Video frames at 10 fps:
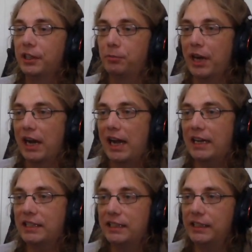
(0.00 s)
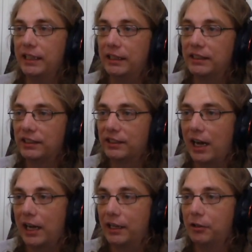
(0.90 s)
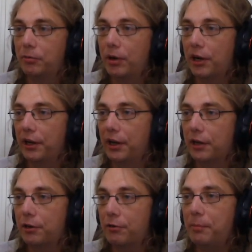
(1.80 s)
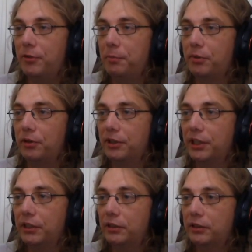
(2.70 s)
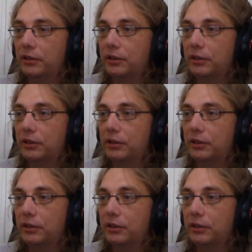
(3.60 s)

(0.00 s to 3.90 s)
that we are actually inside. We're gonna grab the building.